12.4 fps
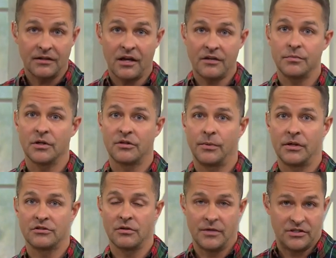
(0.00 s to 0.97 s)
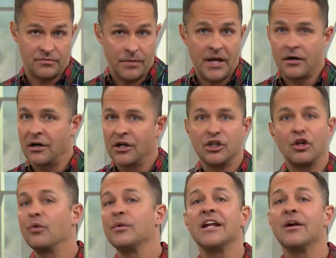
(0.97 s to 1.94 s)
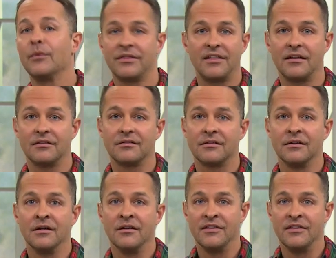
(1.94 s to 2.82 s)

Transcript: the customer experience, so much better. You don't need it with this.